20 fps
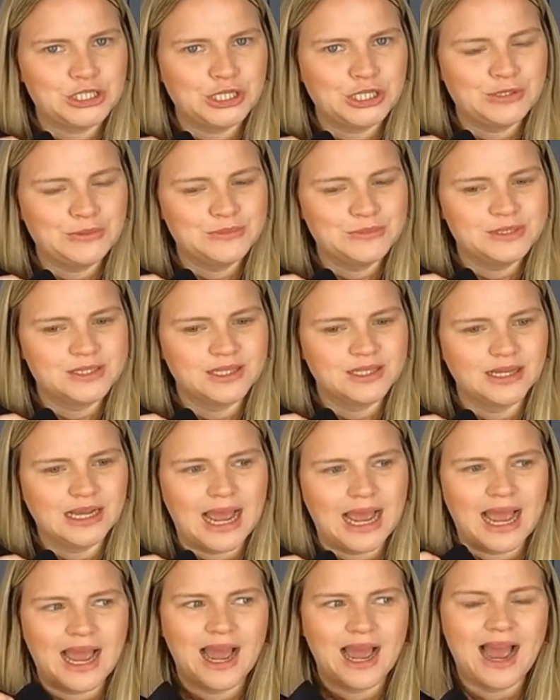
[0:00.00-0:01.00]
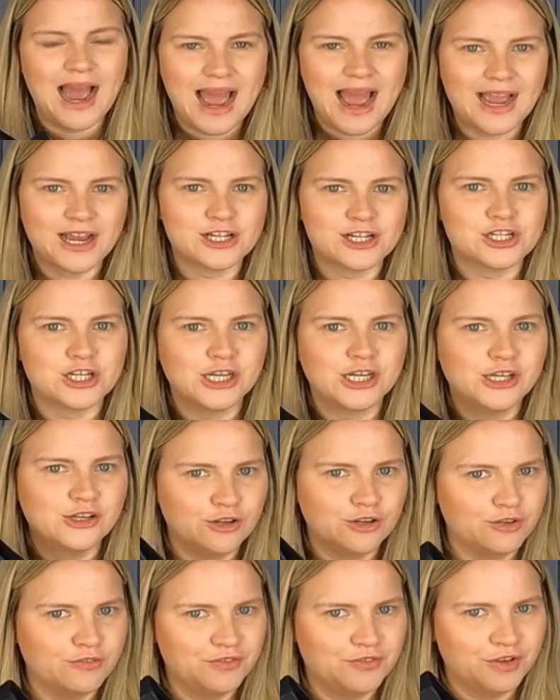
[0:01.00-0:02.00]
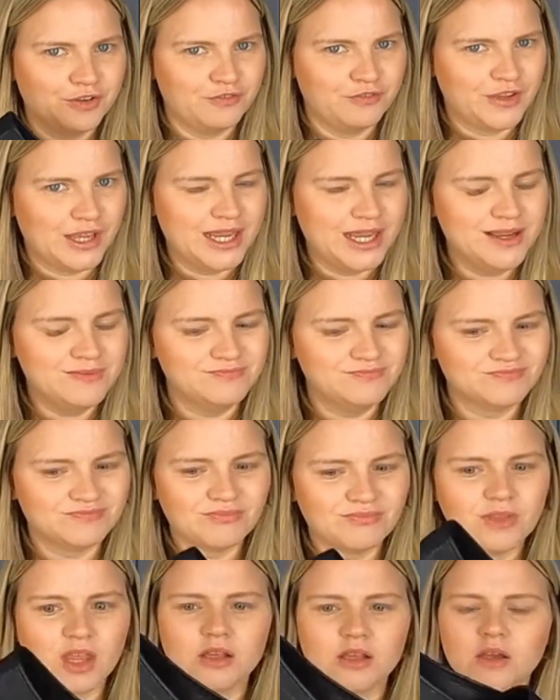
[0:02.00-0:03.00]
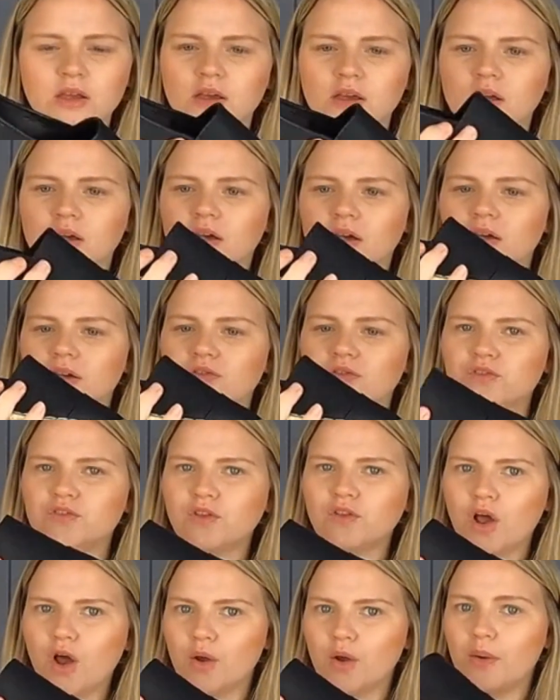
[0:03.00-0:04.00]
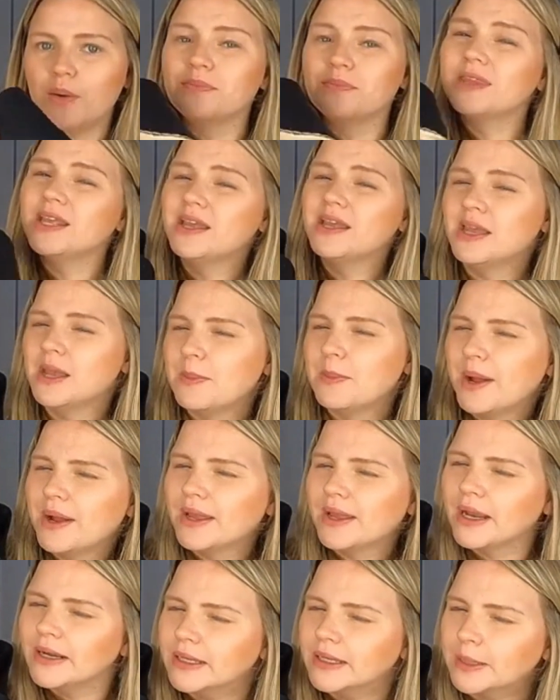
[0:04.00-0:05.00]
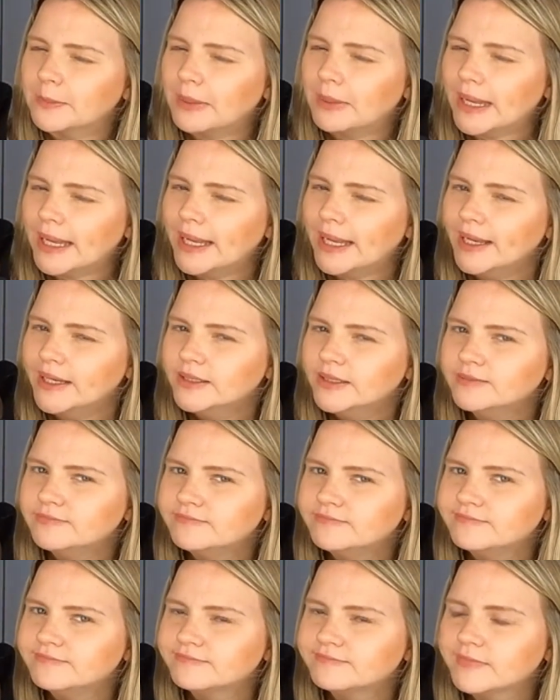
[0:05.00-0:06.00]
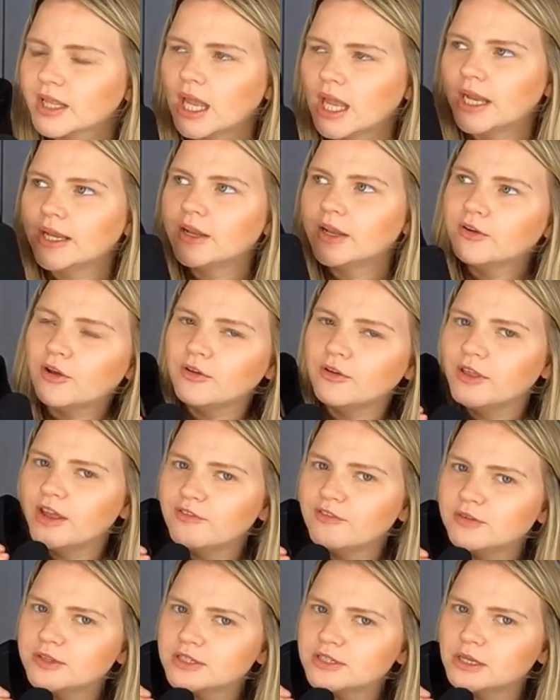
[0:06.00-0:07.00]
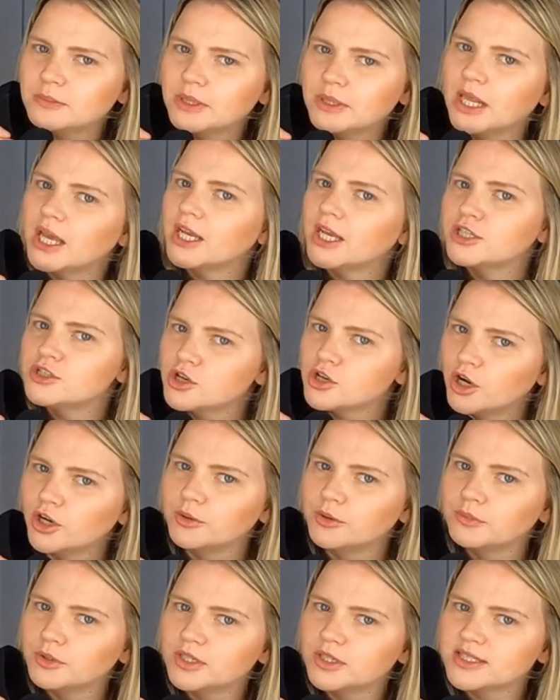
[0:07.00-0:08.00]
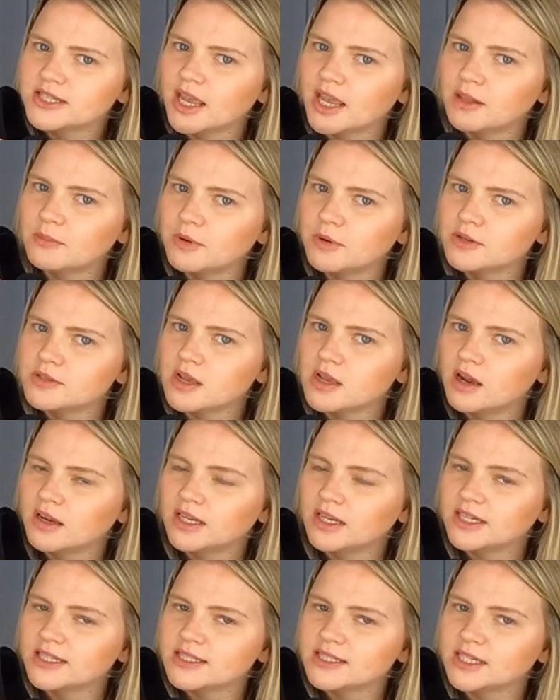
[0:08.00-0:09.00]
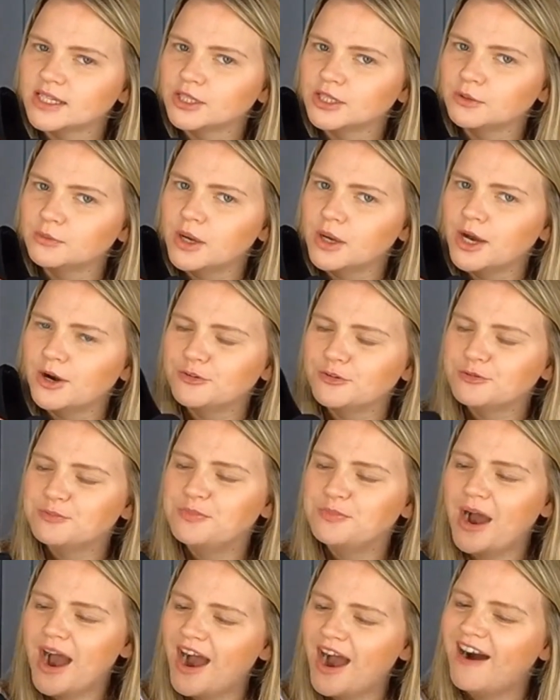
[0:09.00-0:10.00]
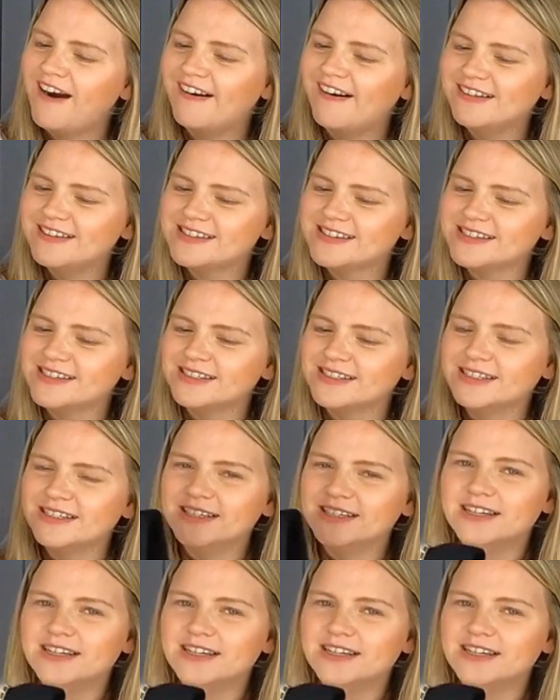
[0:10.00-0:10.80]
shoes that are actually good for your feet. So I'm thinking about getting a pair. And I know that everyone's going to be like, don't, because they're the most ugliest thing in the world. But